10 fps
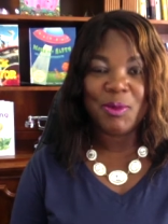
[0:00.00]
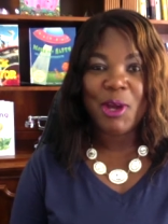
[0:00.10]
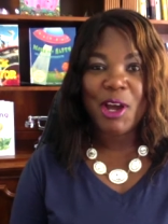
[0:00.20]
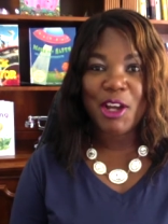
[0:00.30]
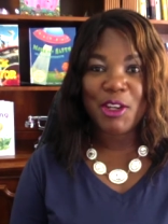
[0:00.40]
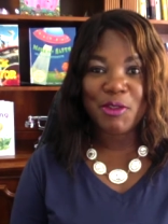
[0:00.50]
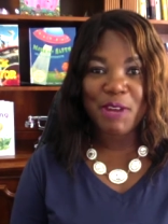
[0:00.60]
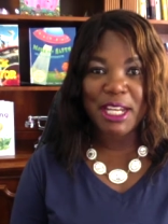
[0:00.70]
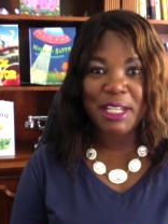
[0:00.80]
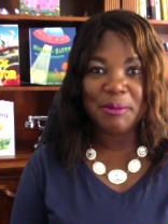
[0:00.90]
Are you
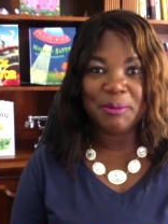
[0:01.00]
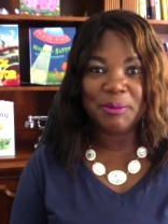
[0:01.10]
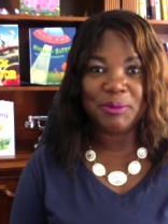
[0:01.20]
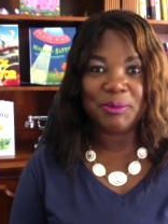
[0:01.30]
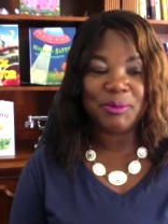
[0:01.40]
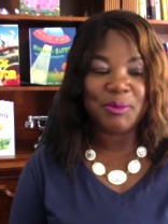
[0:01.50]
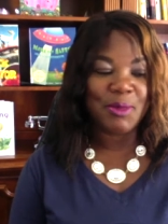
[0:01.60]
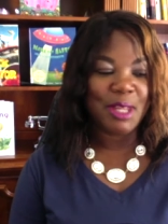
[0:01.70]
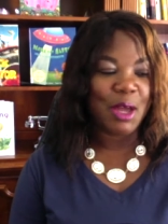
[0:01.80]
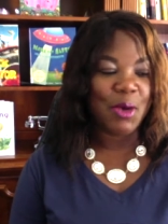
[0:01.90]
ready?
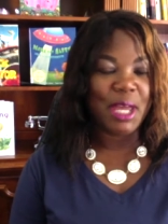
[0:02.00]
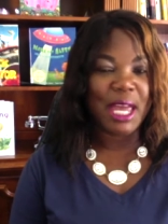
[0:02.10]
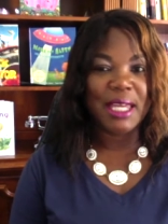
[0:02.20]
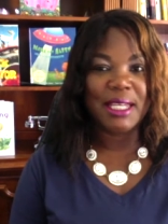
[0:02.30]
Okay.